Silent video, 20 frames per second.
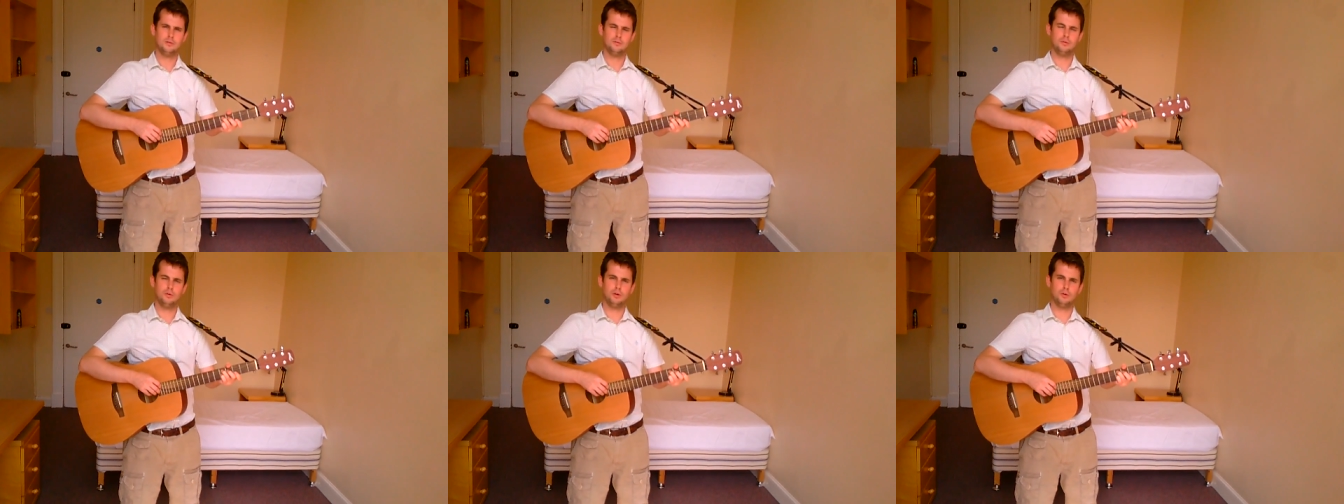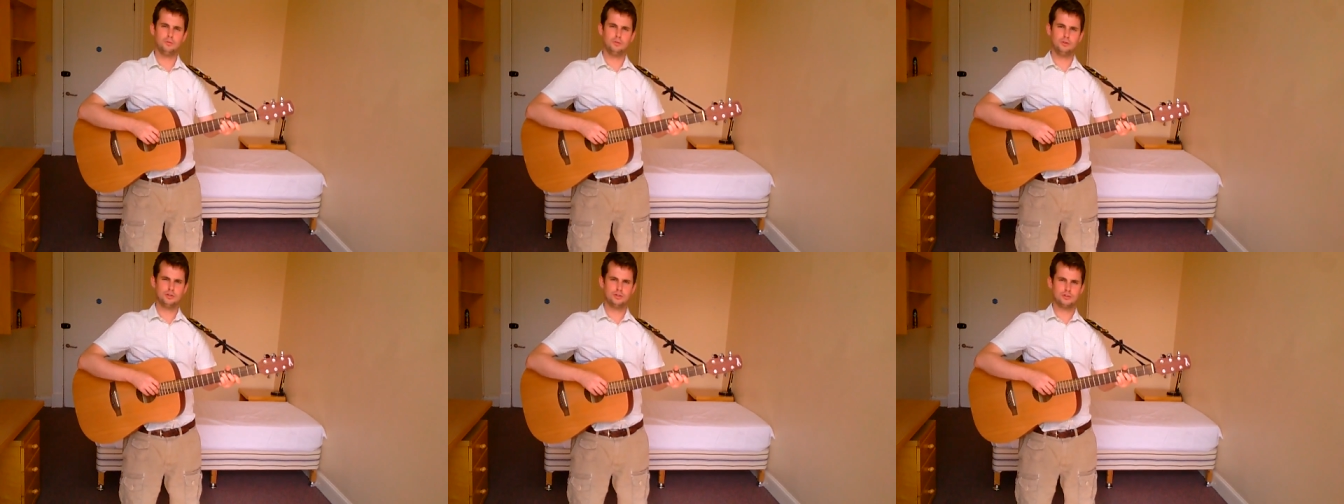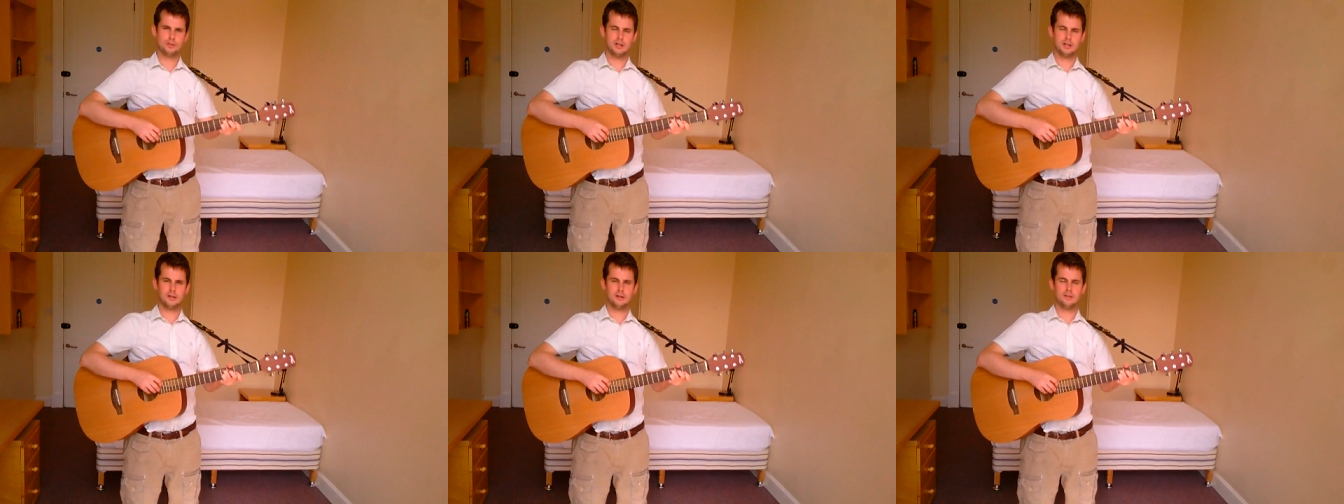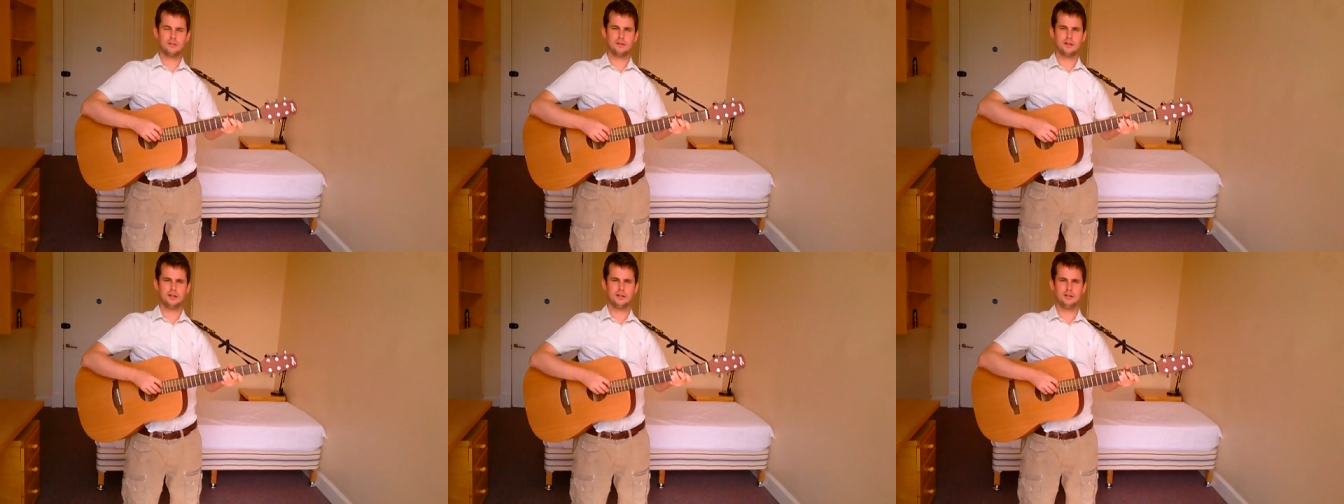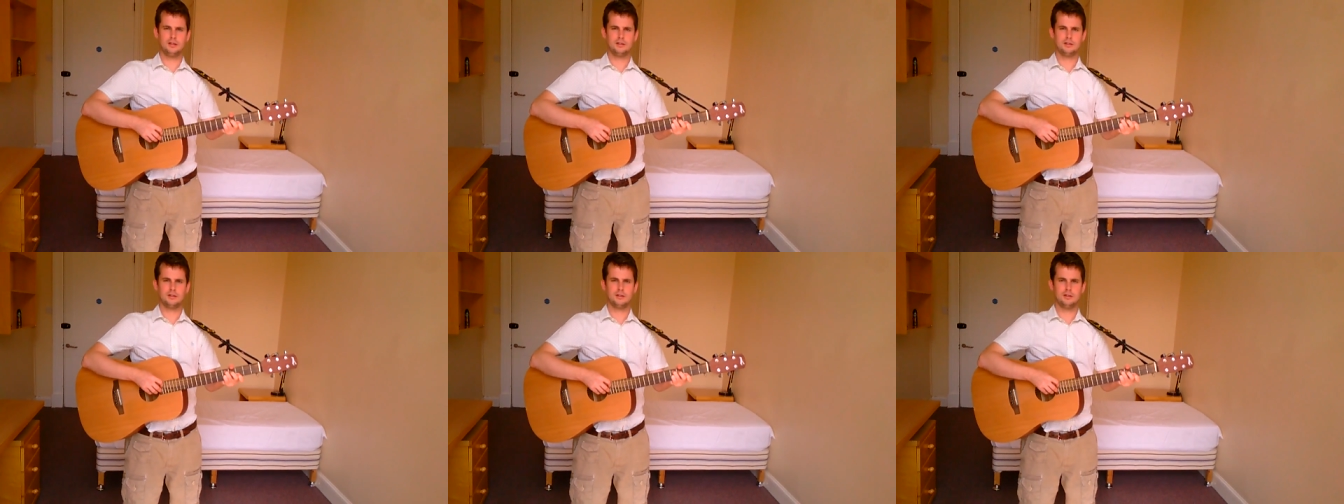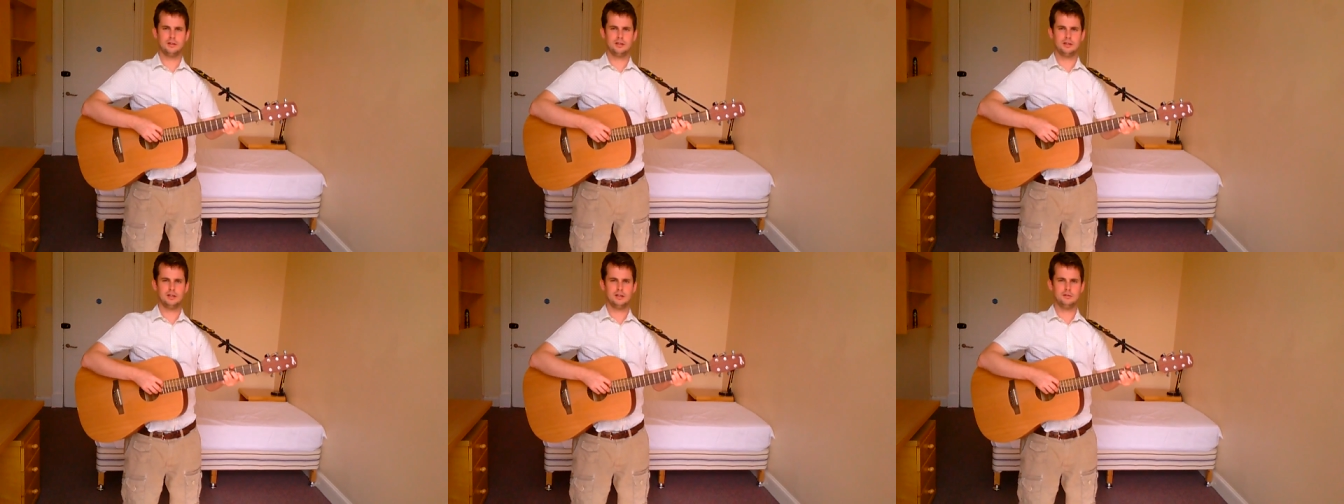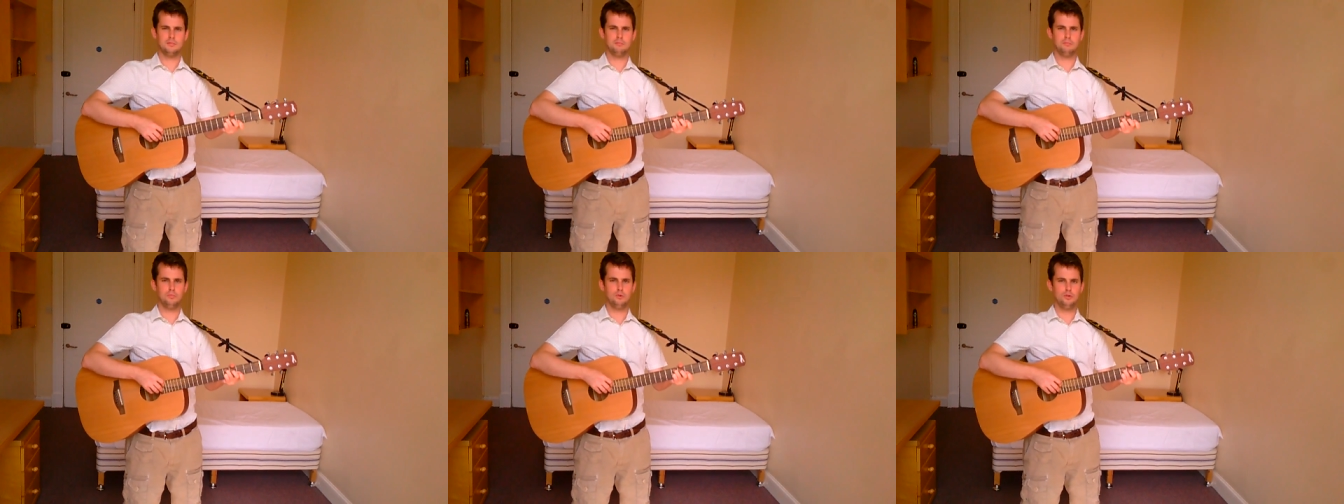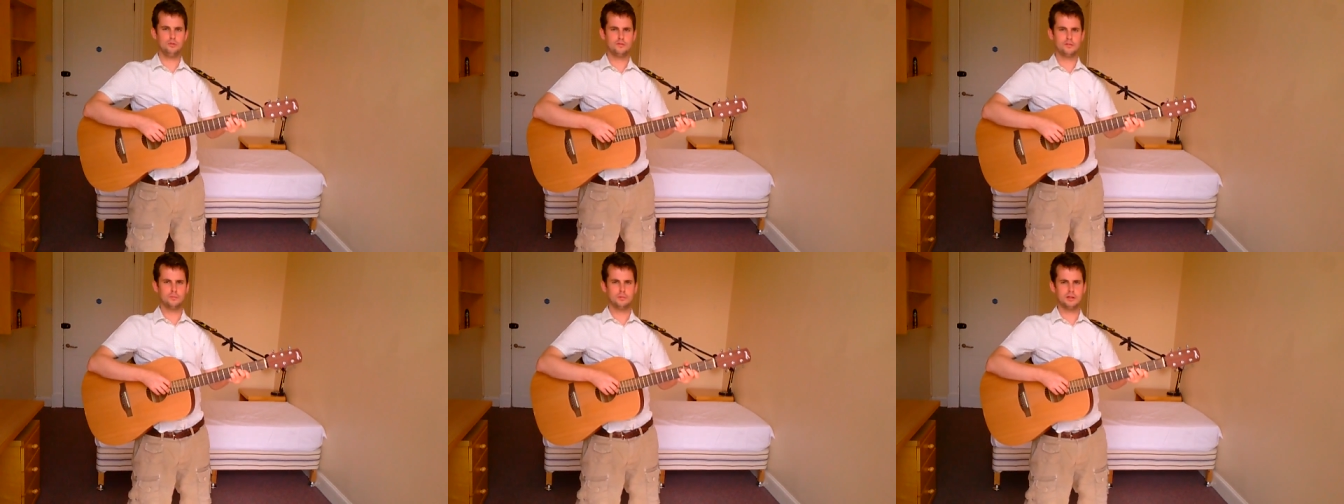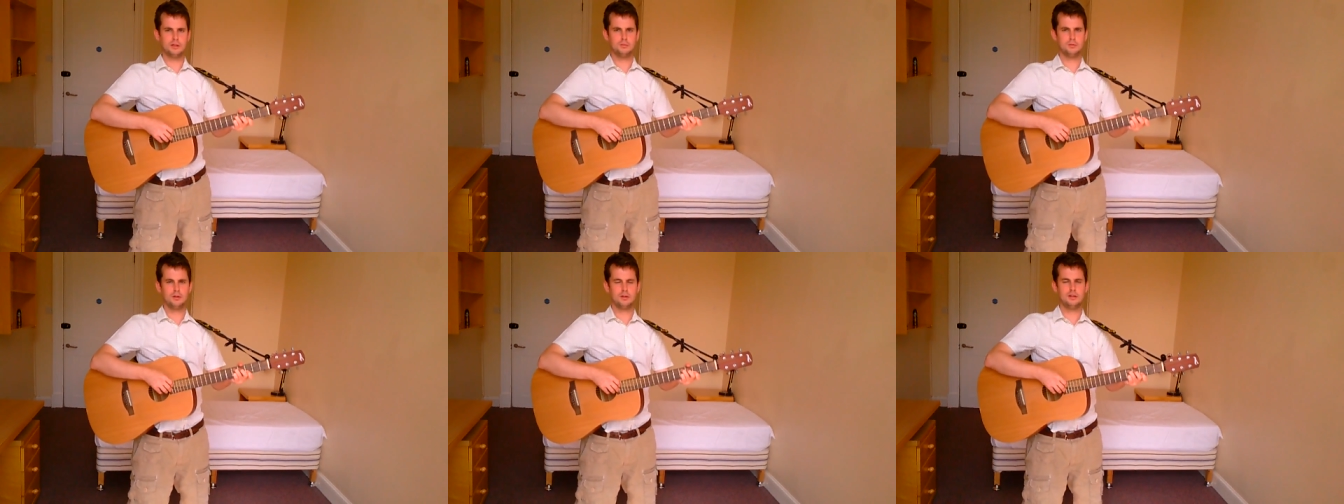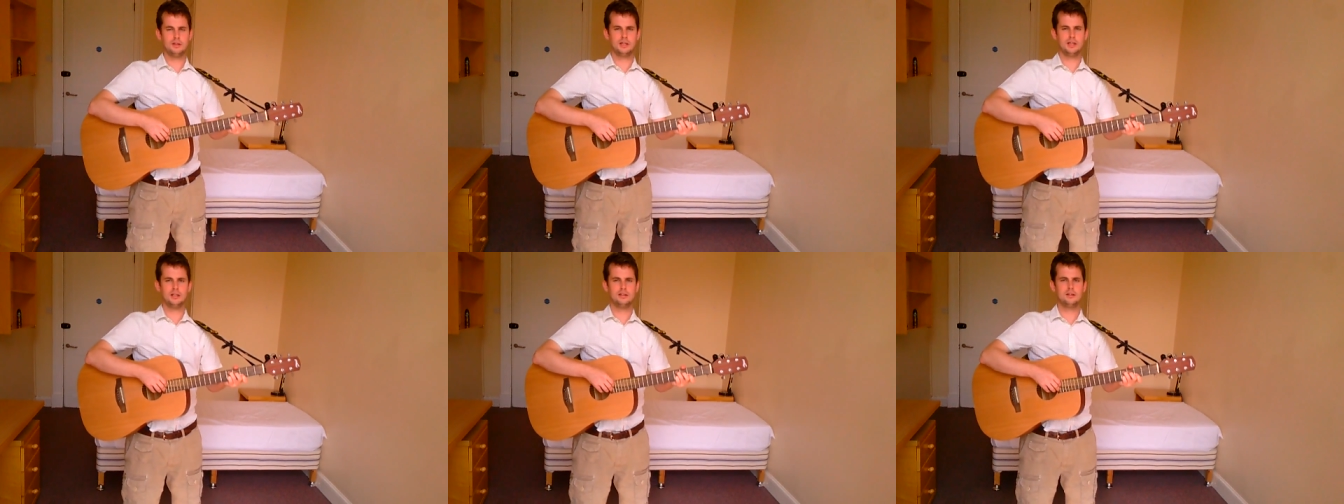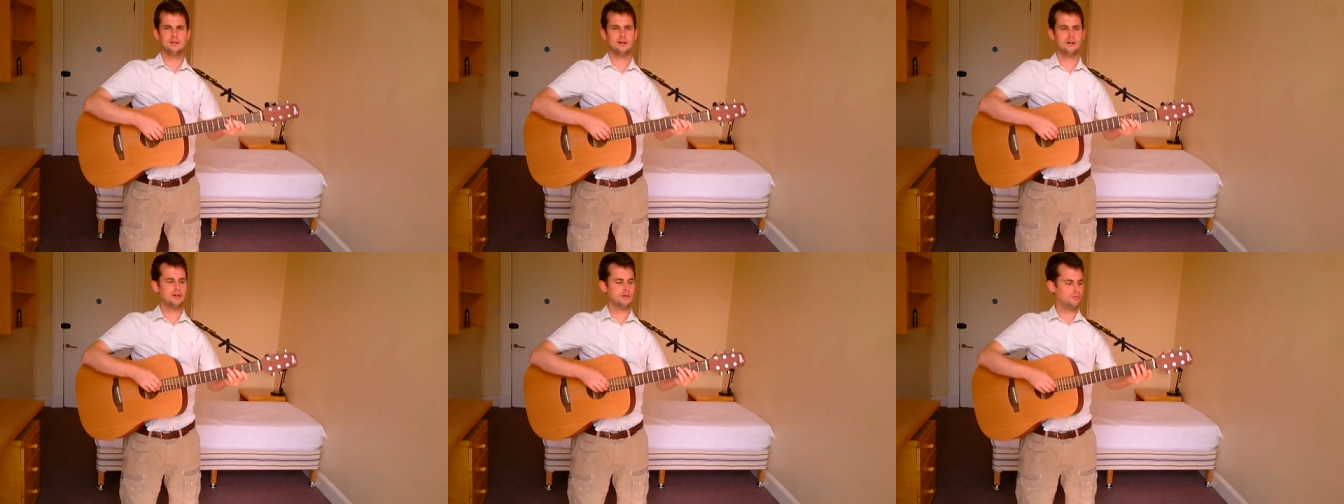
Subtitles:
We always try and think movably with the guitar.